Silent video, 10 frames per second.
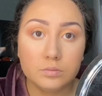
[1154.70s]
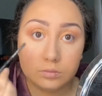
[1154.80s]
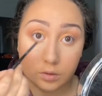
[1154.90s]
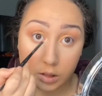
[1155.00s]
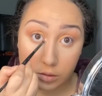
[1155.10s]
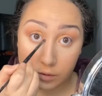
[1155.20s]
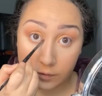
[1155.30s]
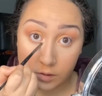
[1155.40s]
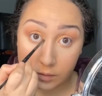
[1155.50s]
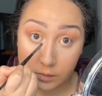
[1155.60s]
I don't know if
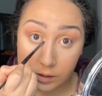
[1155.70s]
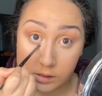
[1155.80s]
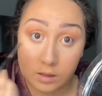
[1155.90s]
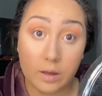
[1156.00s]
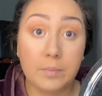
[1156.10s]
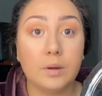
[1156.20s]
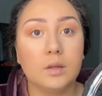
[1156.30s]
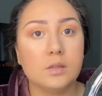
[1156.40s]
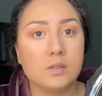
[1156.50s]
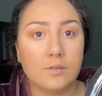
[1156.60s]
you can really see that, but
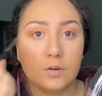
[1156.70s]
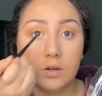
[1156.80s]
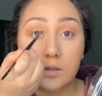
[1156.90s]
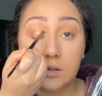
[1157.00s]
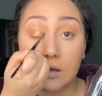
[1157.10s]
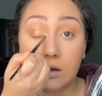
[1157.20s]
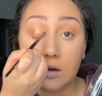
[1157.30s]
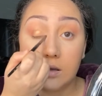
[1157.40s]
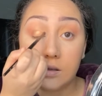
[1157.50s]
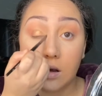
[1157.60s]
it's different. It's like a
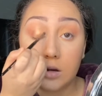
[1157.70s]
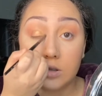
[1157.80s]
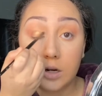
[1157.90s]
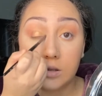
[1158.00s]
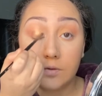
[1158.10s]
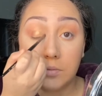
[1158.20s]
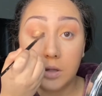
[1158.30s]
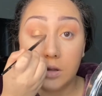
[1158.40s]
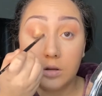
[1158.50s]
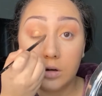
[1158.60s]
nice contrast from the
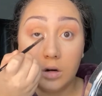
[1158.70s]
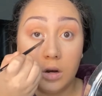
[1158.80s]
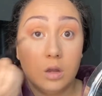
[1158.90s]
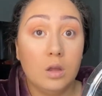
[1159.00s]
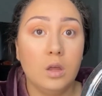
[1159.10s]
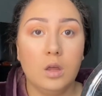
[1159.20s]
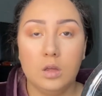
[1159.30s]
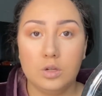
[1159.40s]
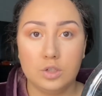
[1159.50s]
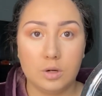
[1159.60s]
other
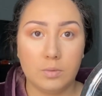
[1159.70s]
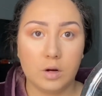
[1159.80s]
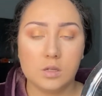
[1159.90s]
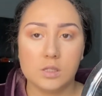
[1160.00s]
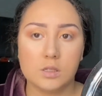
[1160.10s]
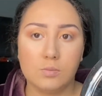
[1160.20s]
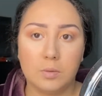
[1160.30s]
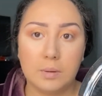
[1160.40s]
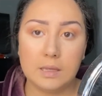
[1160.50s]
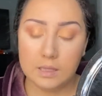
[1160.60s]
shimmer because it's more
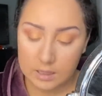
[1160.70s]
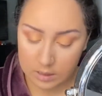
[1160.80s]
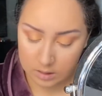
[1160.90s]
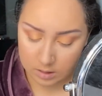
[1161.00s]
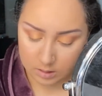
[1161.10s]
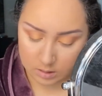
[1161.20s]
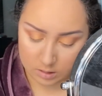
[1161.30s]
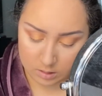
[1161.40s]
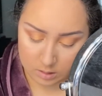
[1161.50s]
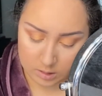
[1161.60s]
pinky
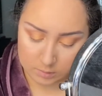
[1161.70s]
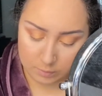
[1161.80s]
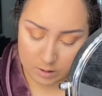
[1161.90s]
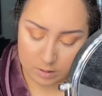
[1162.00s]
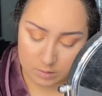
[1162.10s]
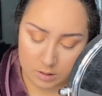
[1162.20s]
and less brown.